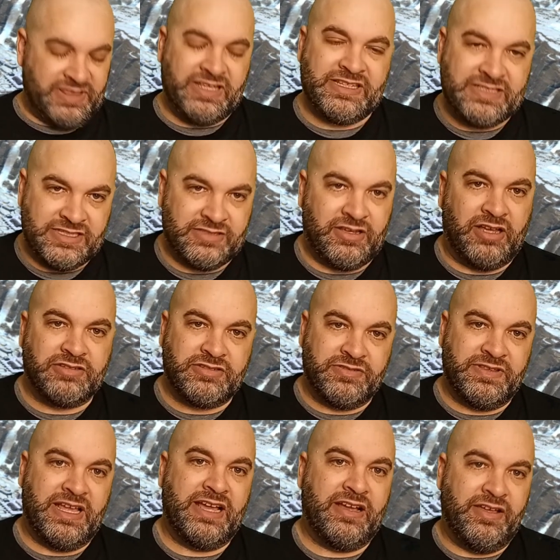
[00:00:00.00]
this is
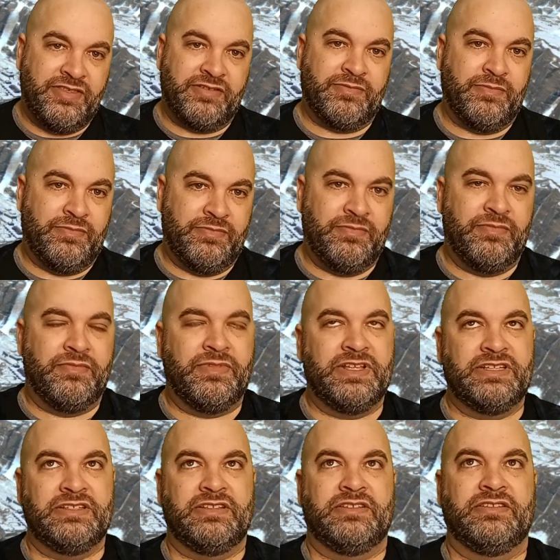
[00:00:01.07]
also that other...
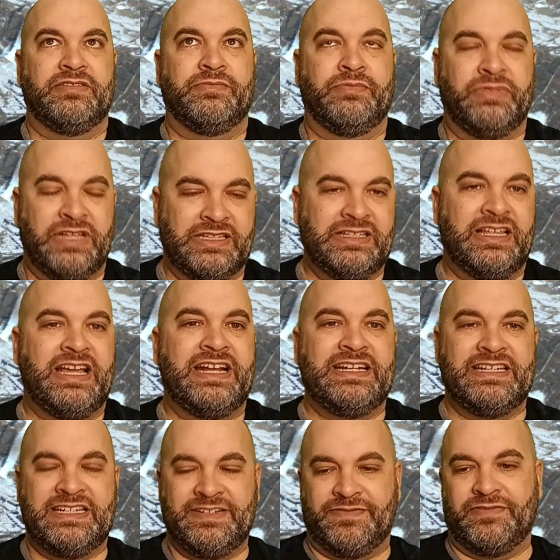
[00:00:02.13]

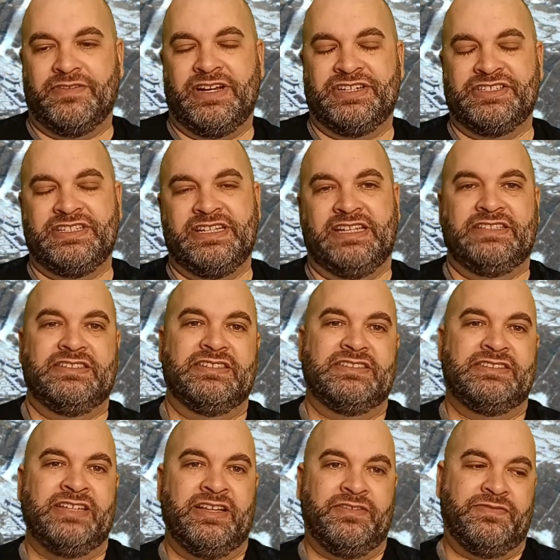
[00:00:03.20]
Bloodline differentiates
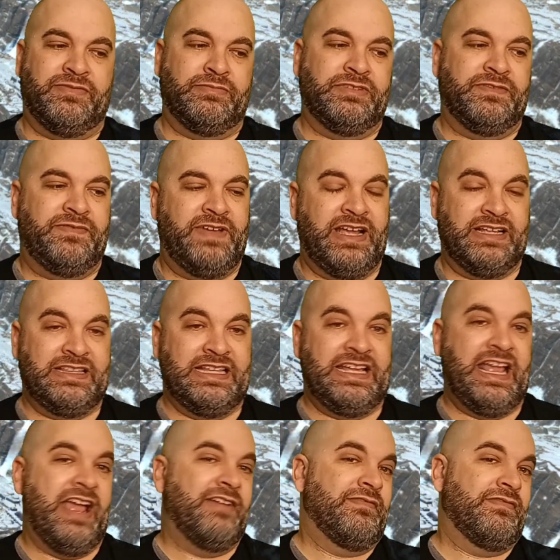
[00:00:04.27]
itself from the fact
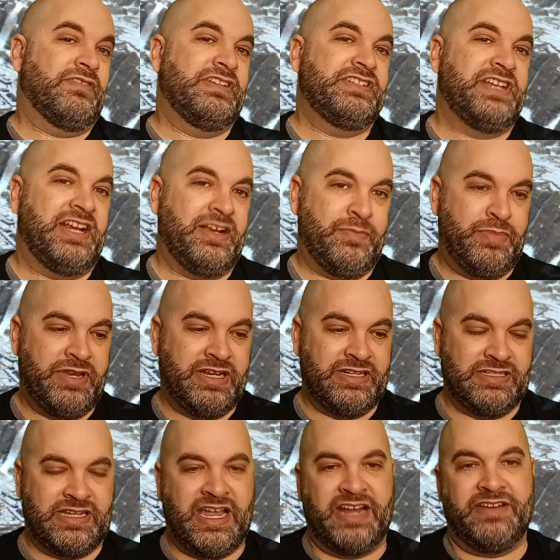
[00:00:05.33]
that every
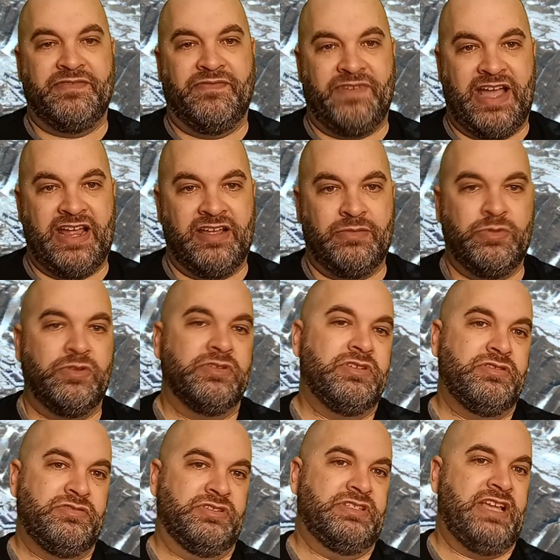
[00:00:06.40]
champion is kind of viable.
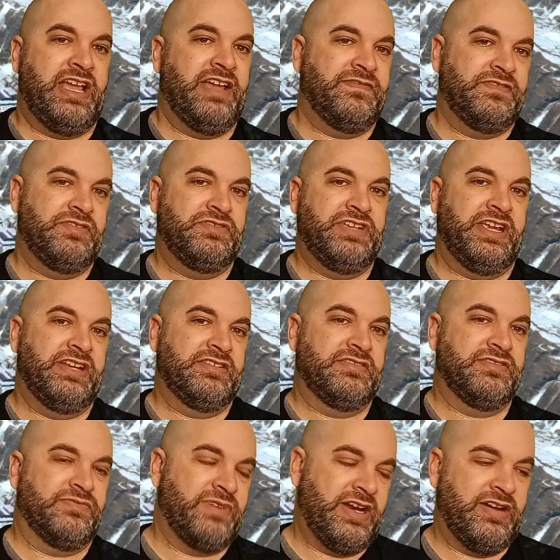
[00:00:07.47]
You just have to
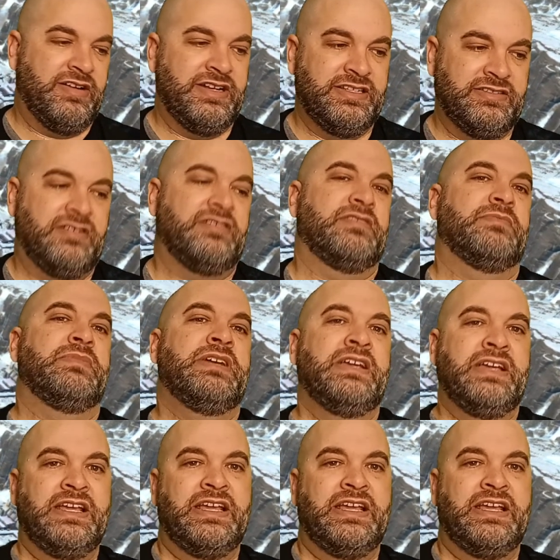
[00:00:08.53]
change the rarities on them.